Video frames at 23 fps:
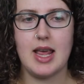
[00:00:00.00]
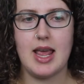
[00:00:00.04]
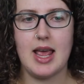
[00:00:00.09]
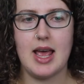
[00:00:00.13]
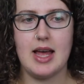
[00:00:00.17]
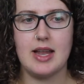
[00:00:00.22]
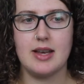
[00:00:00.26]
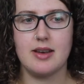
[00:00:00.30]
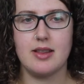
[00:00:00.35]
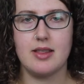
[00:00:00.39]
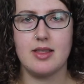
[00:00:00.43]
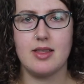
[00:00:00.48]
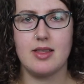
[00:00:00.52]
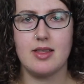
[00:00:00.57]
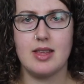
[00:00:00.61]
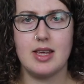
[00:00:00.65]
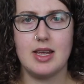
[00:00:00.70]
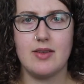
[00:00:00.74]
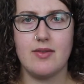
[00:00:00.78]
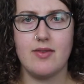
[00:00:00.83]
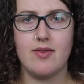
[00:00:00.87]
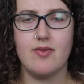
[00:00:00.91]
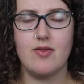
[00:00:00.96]
and
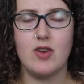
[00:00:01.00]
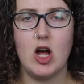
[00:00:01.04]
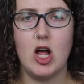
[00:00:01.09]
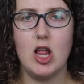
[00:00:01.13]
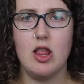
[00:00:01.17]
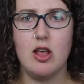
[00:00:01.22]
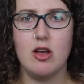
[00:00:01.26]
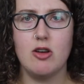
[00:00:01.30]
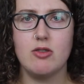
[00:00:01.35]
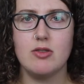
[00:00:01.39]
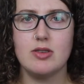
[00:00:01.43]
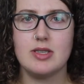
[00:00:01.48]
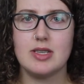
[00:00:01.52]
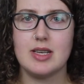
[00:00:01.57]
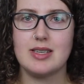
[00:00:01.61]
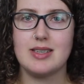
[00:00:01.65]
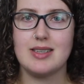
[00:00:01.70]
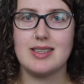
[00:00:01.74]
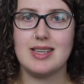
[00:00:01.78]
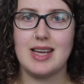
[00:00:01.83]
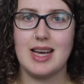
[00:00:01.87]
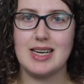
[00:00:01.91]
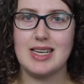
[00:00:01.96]
it follows a
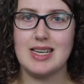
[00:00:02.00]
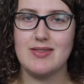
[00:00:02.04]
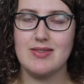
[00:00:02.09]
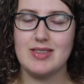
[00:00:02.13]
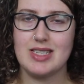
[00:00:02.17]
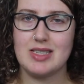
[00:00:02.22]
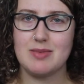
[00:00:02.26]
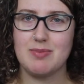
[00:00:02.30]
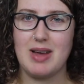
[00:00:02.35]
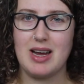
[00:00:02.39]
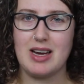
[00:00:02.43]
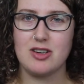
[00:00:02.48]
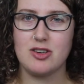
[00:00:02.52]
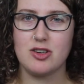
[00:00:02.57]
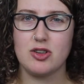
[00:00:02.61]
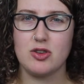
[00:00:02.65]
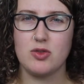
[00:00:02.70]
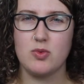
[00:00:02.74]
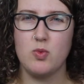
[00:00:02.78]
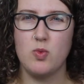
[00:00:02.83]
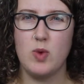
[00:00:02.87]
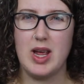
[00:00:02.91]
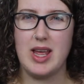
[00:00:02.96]
detective
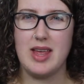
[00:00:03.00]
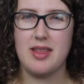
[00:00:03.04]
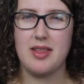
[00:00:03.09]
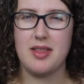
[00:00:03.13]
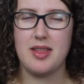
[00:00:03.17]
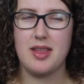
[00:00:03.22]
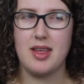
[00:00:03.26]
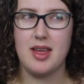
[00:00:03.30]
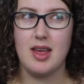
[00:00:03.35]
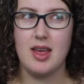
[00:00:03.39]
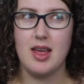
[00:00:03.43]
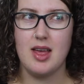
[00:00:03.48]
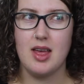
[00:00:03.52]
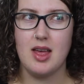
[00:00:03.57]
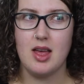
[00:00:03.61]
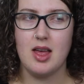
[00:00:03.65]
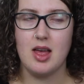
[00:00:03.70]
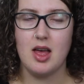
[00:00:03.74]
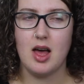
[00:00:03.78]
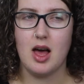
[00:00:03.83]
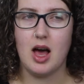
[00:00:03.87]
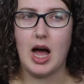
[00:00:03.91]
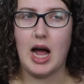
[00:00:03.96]
inspector with,
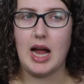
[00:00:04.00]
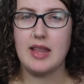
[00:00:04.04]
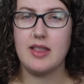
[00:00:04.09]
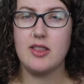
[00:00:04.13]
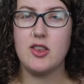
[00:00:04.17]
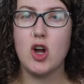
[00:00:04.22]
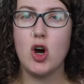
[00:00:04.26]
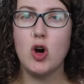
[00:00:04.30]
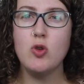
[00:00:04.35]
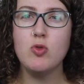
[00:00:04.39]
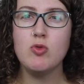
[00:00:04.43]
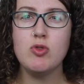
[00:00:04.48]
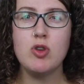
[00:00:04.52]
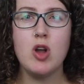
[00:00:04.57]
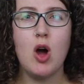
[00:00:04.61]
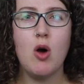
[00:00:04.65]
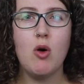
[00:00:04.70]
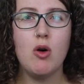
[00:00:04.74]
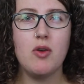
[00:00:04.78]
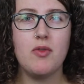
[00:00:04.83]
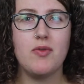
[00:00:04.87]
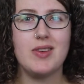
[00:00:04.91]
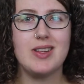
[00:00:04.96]
I don't
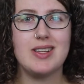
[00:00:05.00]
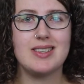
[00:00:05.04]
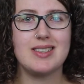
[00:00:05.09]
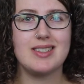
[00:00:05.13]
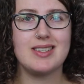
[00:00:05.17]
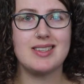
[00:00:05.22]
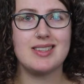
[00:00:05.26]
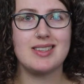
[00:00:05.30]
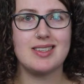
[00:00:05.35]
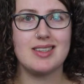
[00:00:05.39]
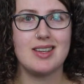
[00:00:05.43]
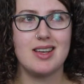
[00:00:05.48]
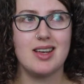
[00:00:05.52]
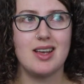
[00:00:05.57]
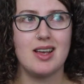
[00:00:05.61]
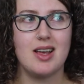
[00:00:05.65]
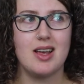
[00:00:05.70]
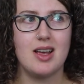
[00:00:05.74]
know if it's